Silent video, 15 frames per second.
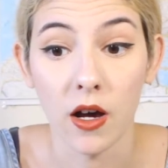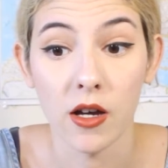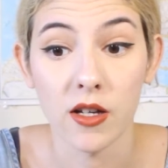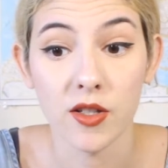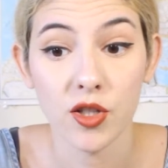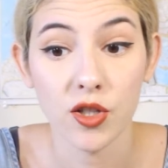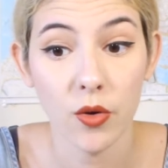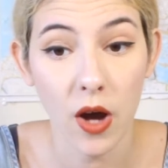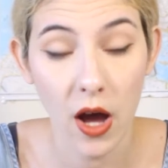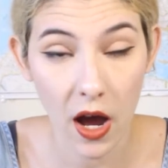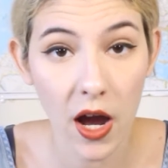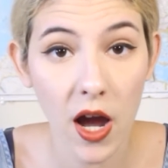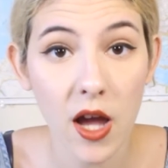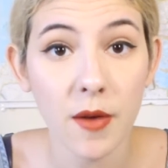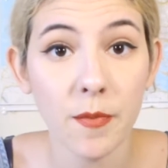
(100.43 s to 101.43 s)
So
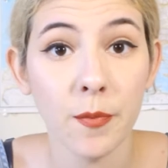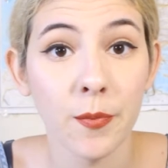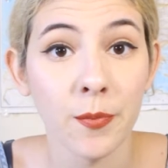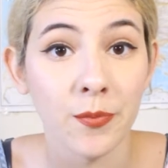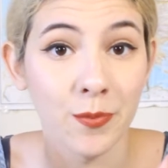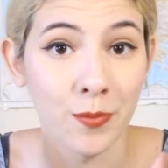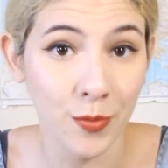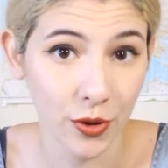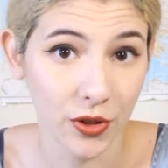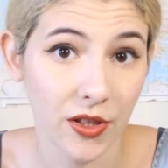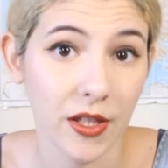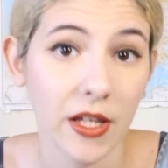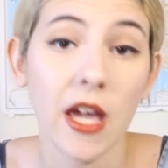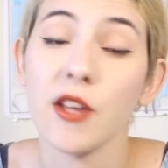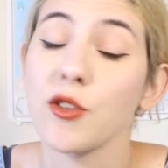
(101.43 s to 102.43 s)
I put
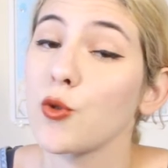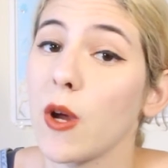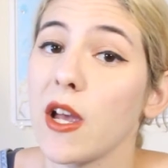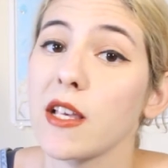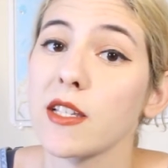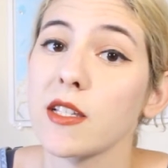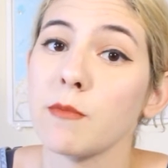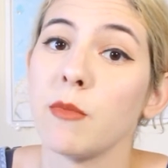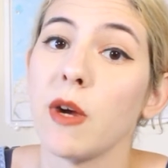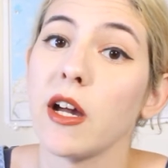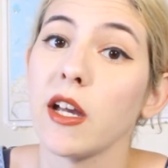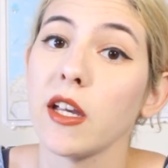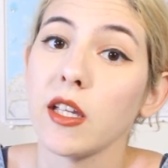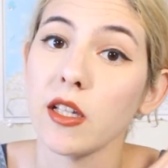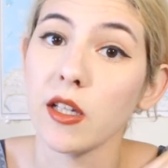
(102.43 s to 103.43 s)
the address,
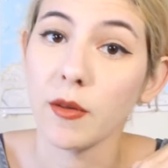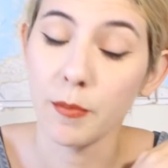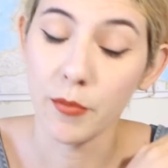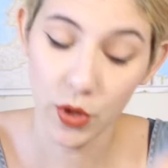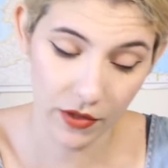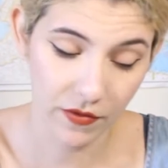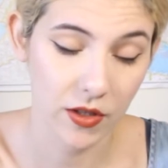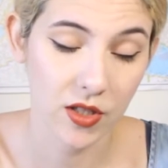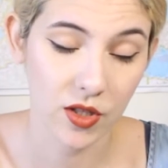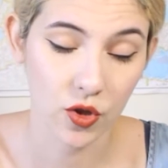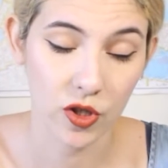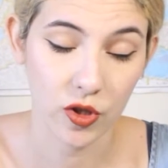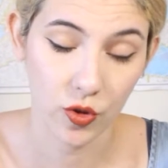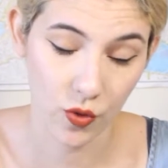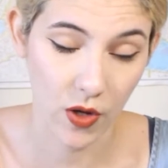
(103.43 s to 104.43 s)
my previous
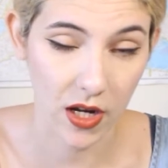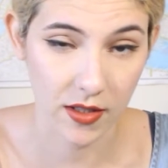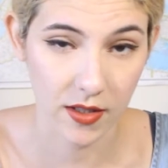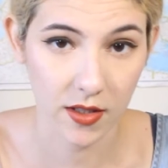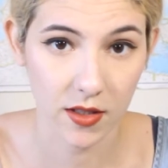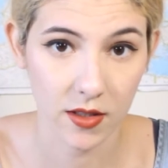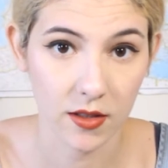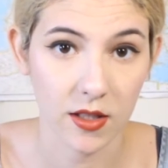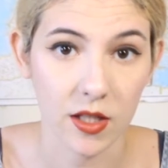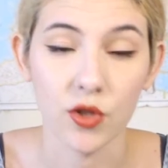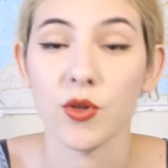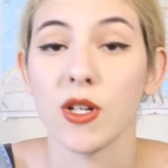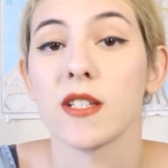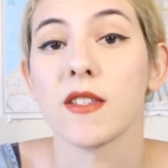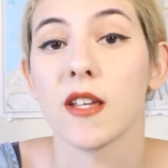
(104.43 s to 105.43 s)
address, the
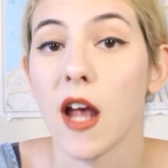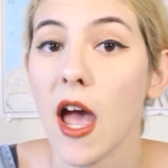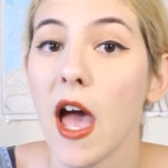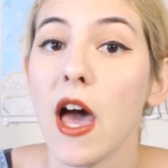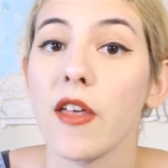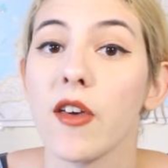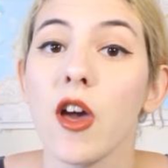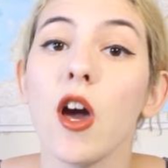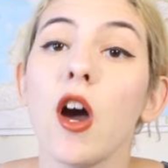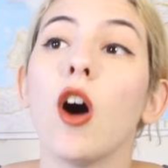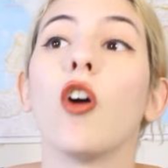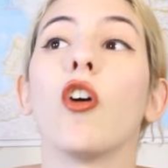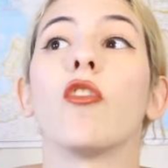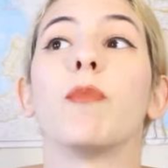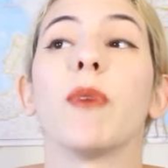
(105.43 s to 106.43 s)
address that I had
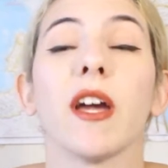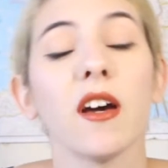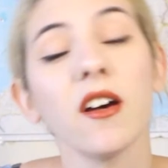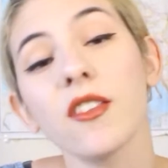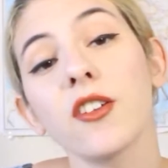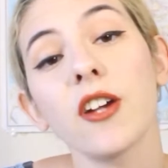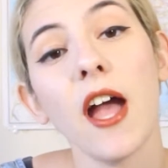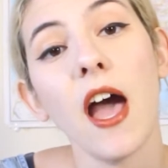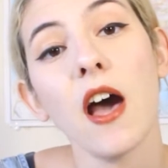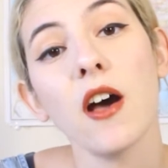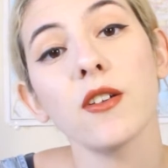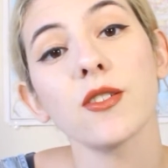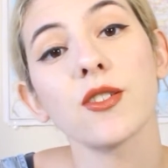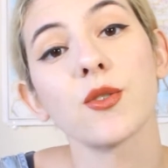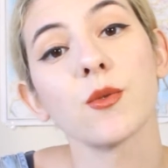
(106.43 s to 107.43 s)
of my other
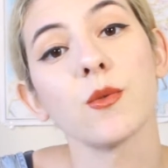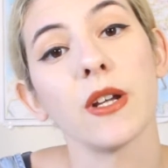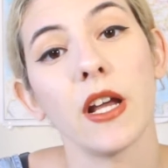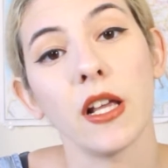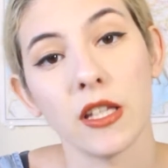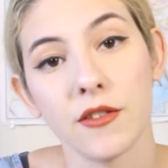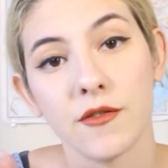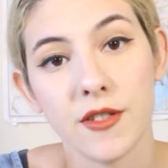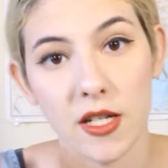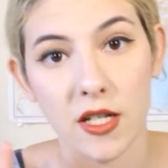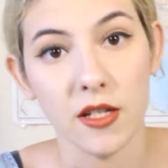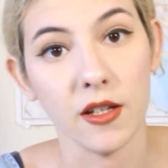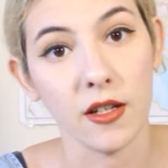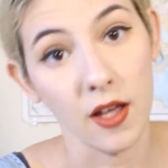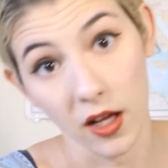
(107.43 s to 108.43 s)
house when I lived
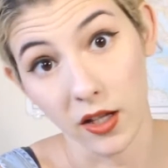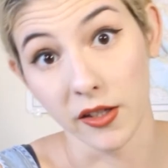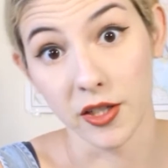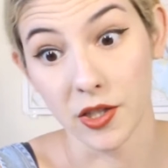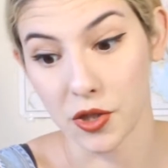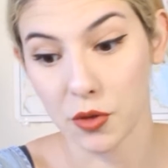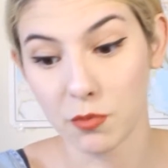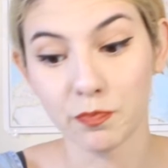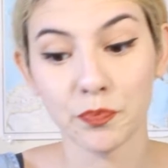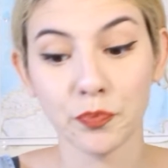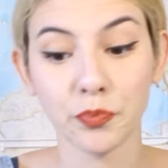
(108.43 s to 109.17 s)
in Kaldish,